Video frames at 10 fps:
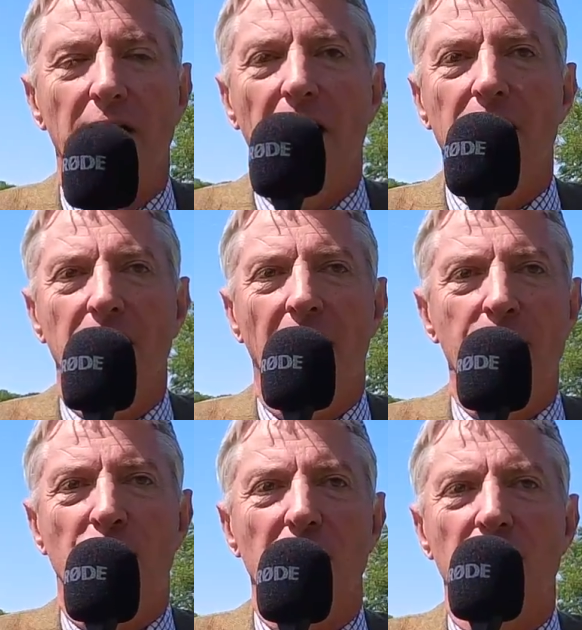Yeah,
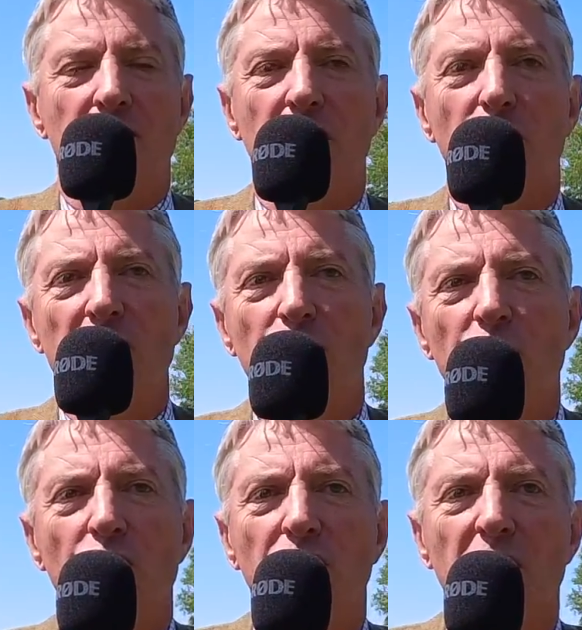absolutely. There's no
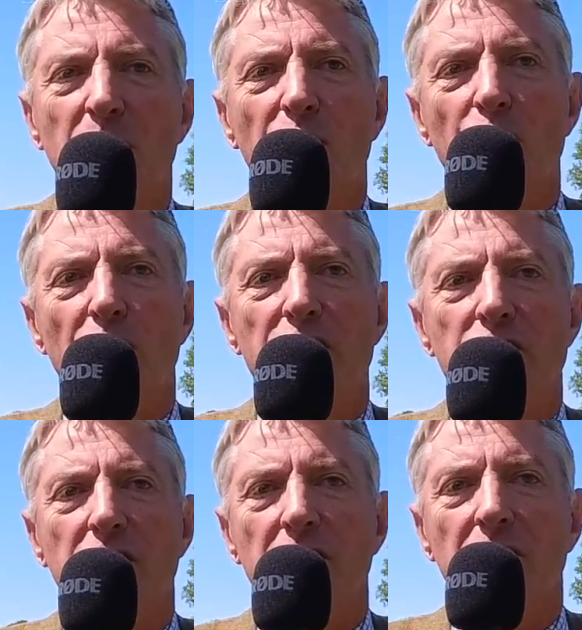reason you couldn't keep it road
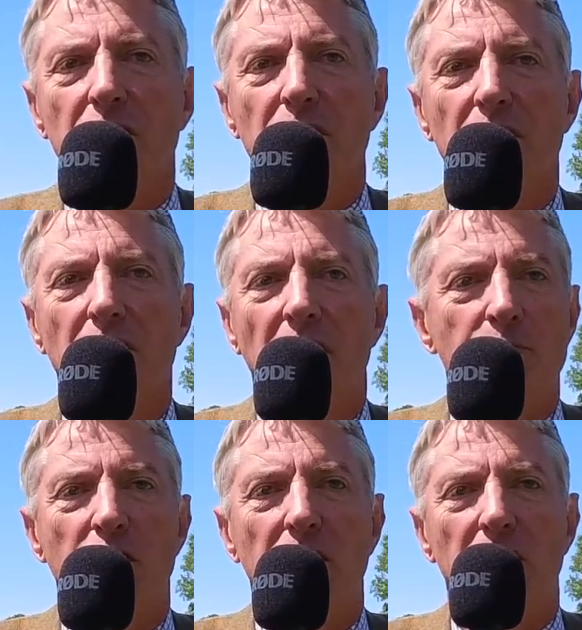registered.
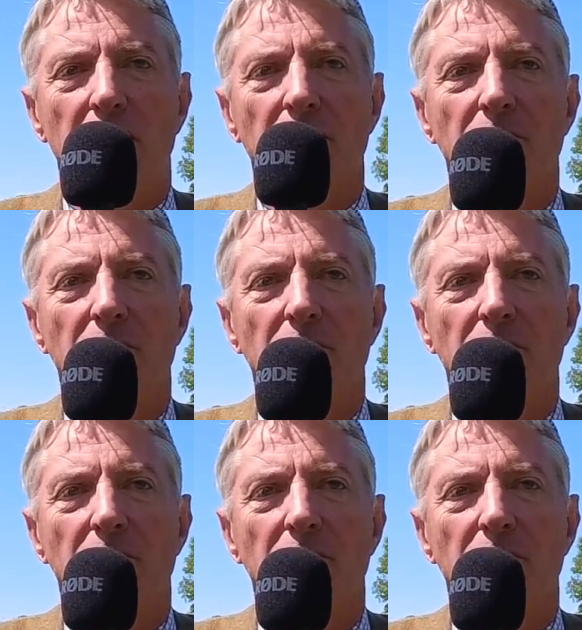Absolutely.